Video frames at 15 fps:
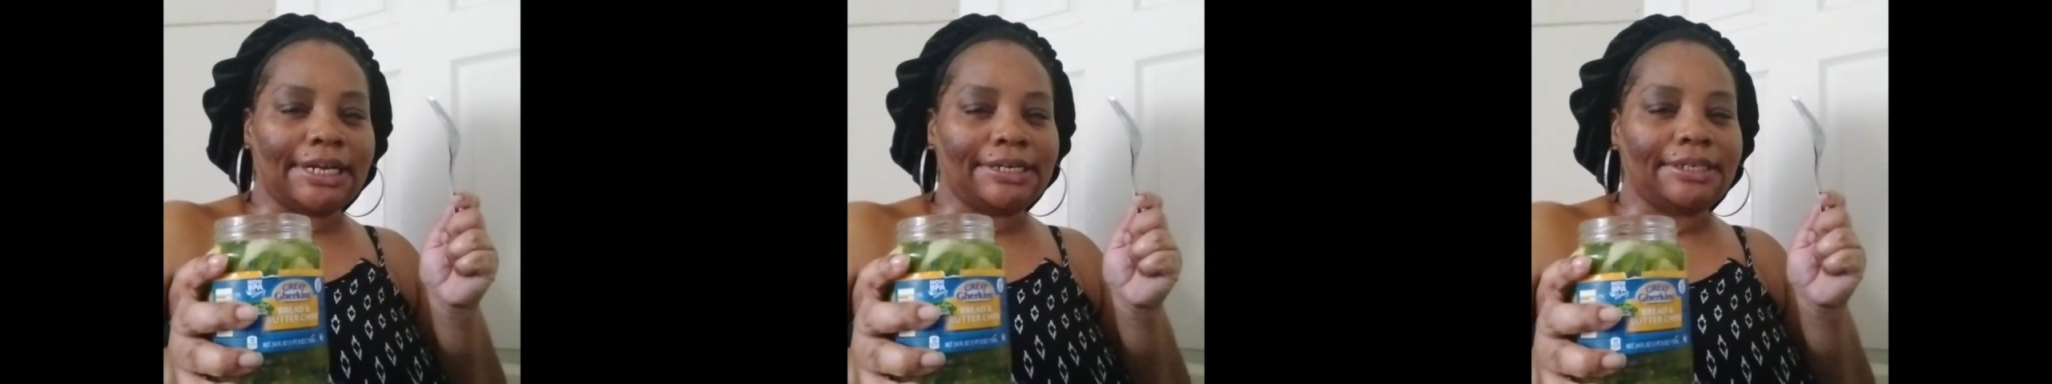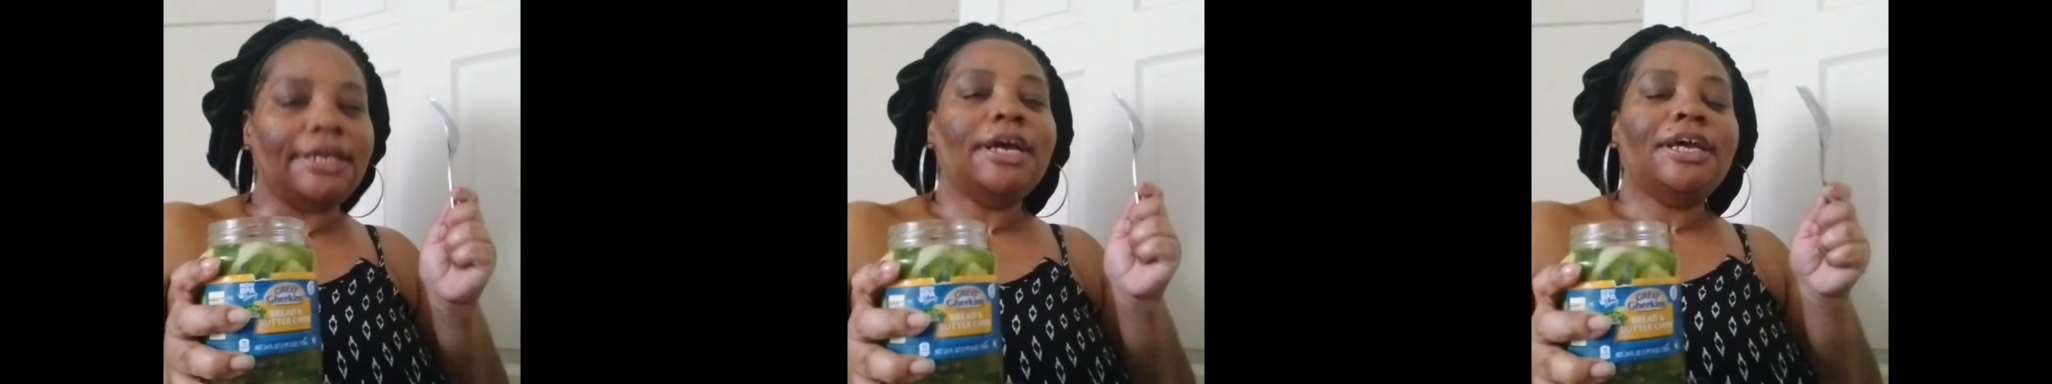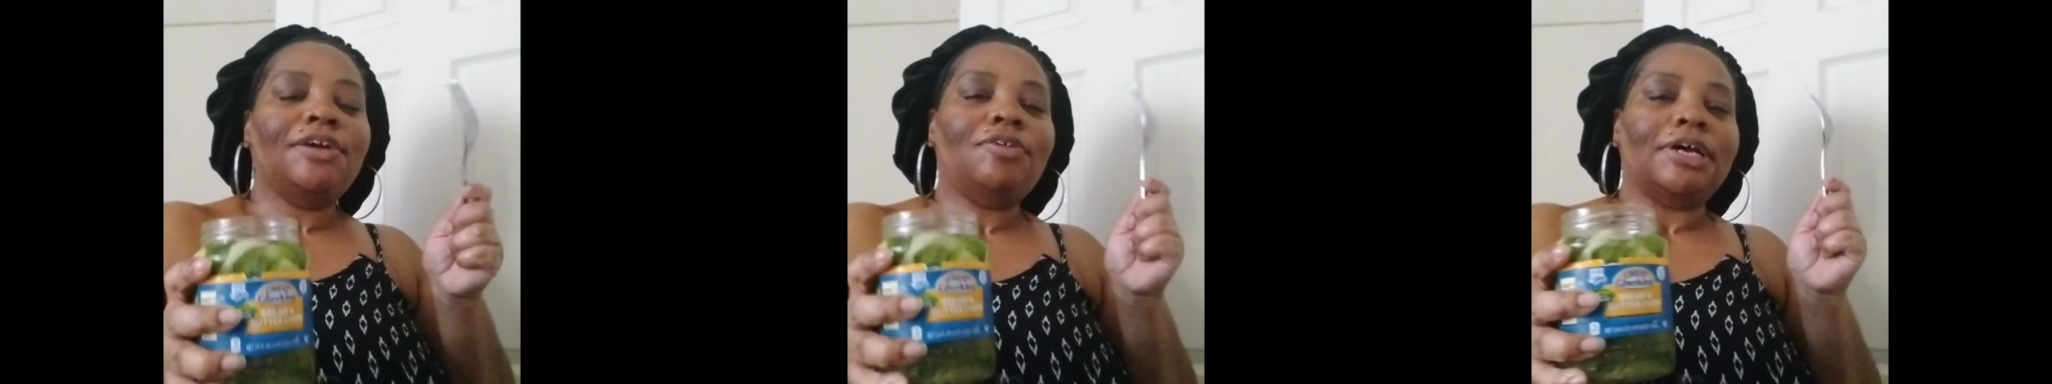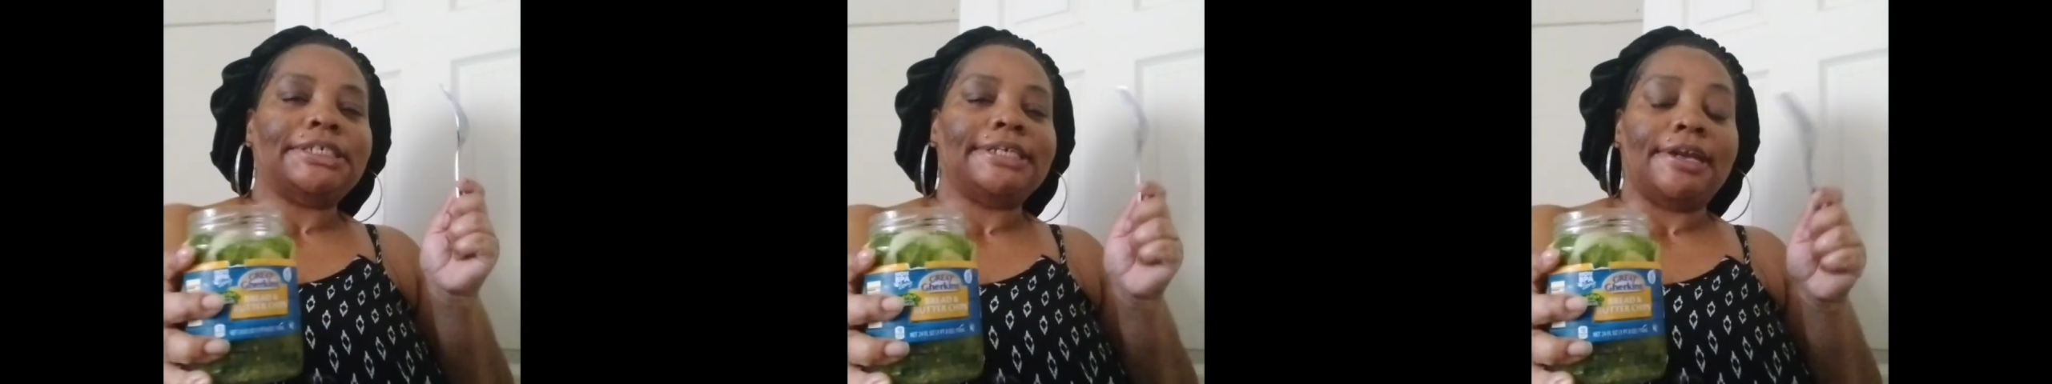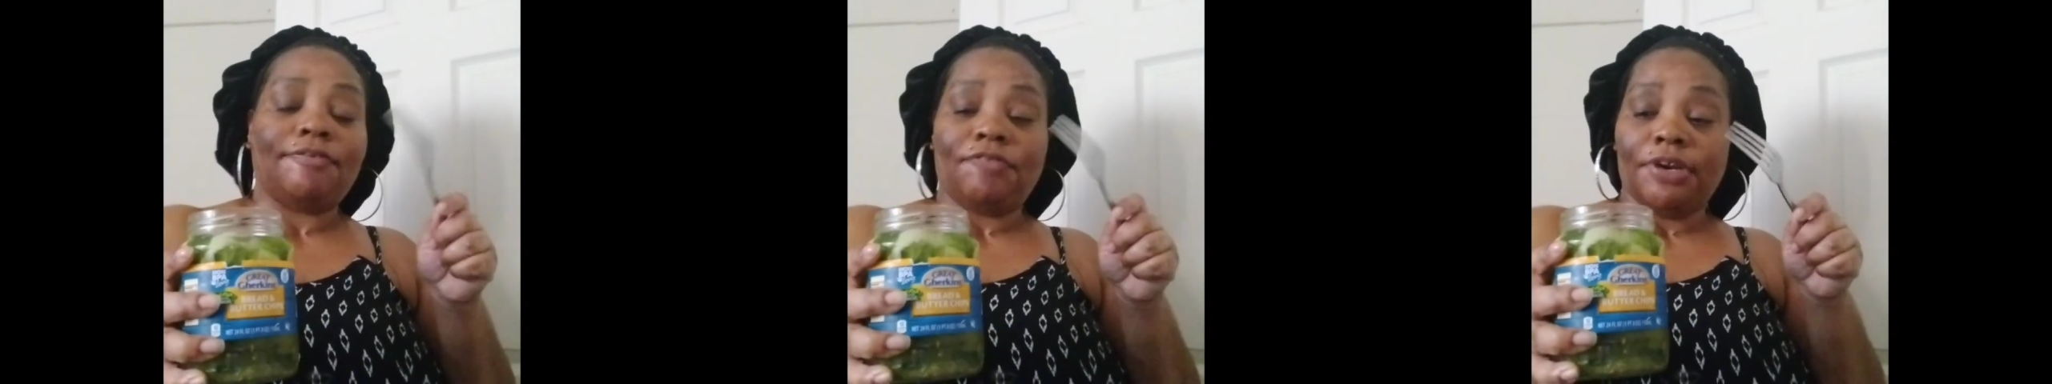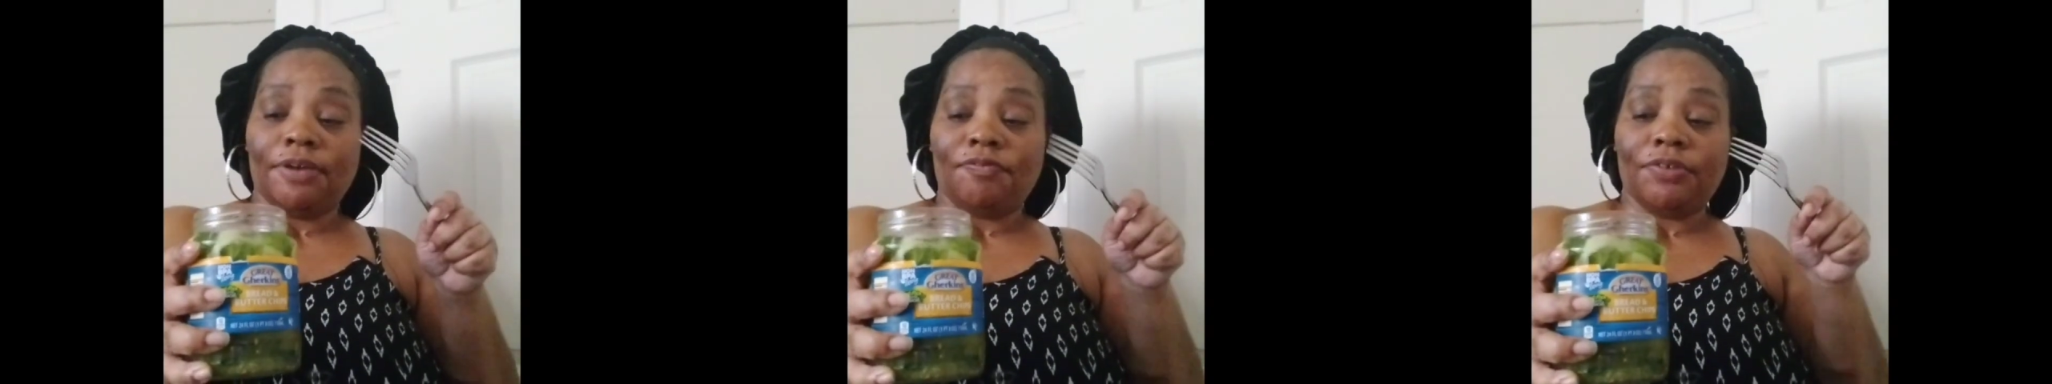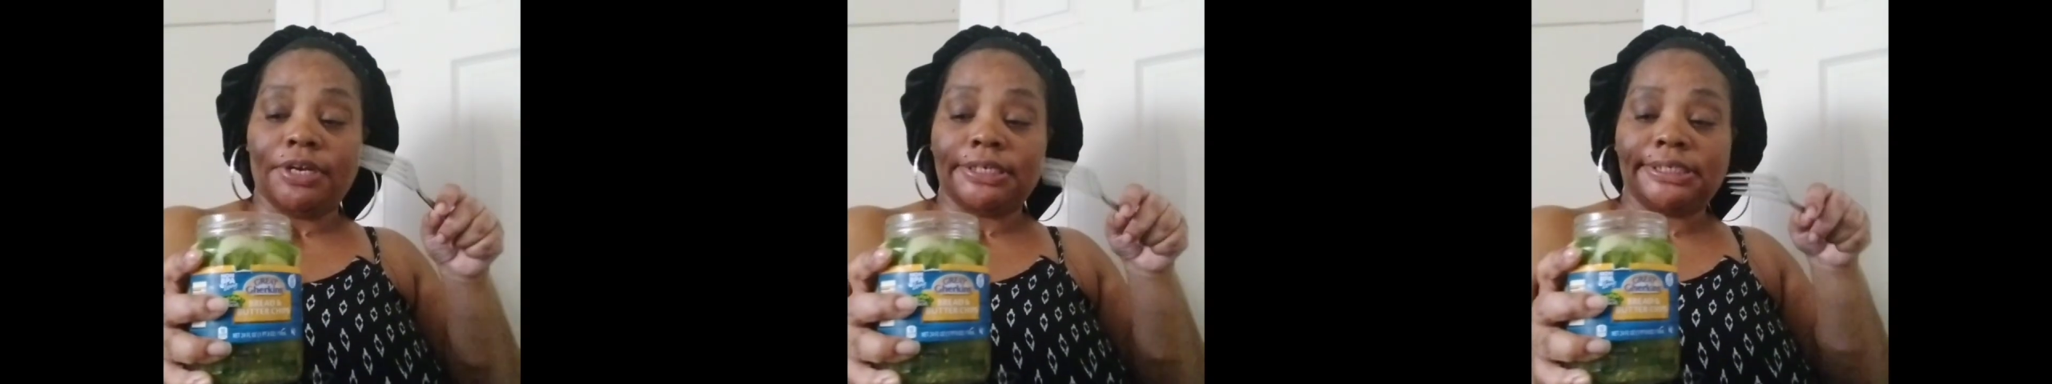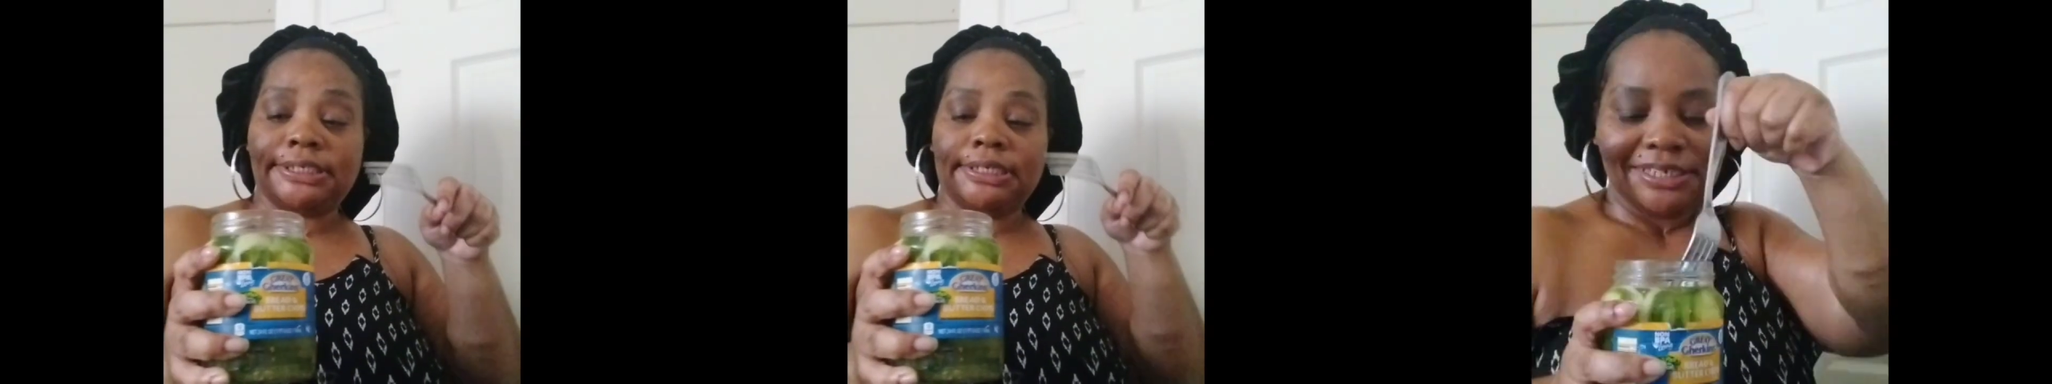You guys see that video if you didn't
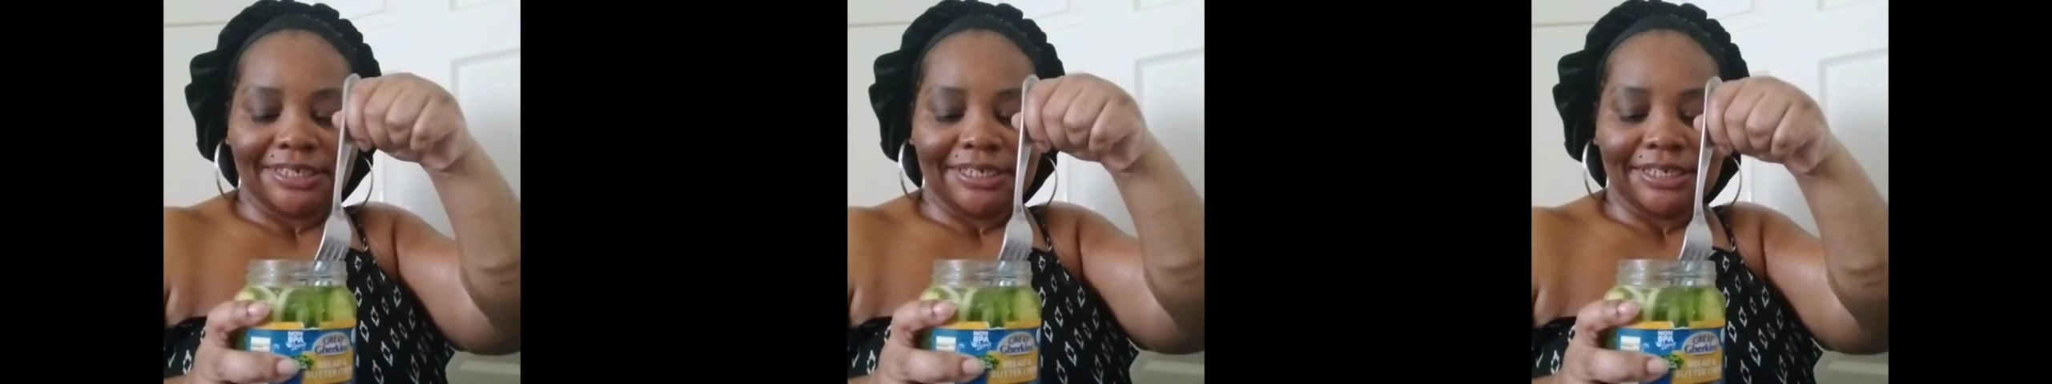see it.